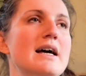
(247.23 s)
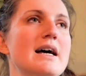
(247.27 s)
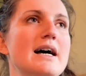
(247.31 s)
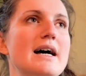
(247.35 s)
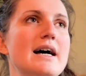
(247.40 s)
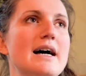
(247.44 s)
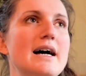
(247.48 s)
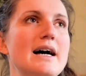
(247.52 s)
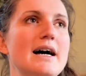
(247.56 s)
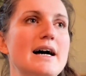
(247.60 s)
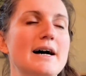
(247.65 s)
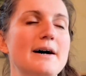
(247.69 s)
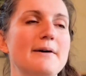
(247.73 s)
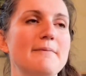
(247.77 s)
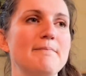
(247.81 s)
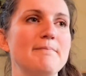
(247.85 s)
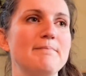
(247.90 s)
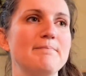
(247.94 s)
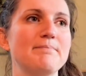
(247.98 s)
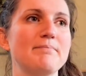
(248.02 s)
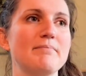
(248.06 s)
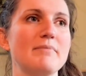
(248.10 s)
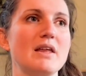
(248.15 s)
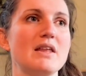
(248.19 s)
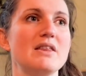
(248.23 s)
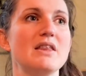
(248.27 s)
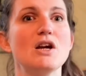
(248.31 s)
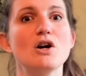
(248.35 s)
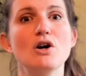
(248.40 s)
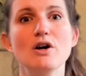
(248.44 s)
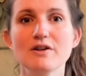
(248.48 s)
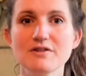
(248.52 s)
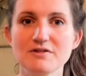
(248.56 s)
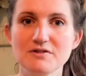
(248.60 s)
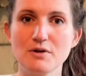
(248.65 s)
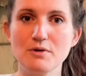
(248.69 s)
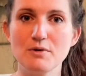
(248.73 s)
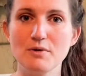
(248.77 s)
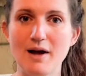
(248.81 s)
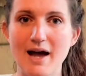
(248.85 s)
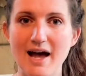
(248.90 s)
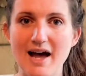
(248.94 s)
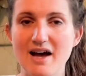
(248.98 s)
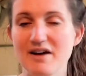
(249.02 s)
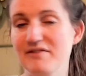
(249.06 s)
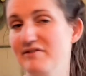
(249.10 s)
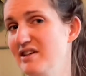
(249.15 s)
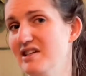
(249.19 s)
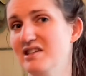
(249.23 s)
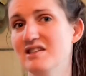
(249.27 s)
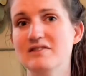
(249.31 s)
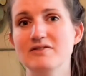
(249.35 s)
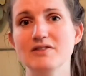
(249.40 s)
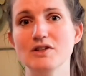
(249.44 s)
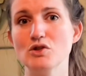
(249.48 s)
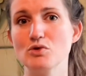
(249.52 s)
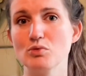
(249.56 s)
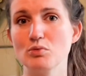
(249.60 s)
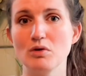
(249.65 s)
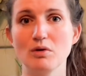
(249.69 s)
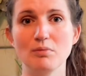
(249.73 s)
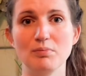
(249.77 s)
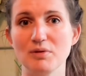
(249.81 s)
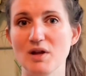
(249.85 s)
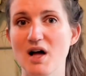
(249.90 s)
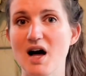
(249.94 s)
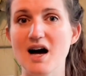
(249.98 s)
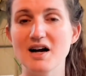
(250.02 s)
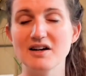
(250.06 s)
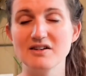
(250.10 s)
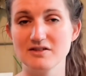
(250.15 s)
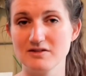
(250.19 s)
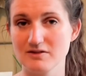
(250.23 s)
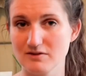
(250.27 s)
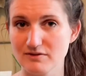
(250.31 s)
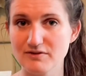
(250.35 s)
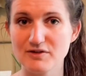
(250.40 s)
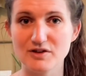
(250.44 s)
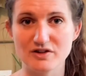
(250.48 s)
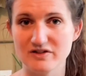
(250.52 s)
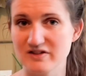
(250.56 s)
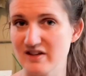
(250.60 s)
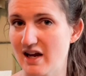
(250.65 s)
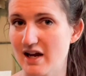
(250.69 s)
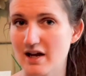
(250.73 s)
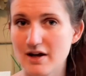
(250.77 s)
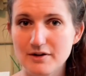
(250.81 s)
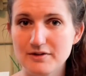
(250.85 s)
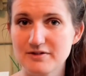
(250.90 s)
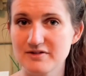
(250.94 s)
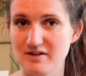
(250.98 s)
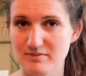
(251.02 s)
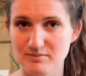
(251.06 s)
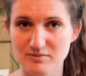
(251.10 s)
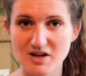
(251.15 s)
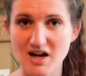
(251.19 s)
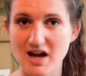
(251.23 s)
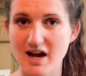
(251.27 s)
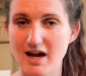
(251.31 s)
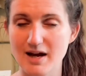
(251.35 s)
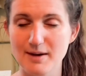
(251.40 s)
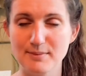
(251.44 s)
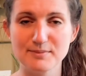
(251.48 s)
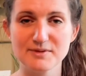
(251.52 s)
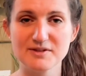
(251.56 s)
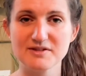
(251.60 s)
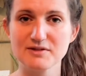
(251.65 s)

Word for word: Um, they also have individual blocks for sale sometimes.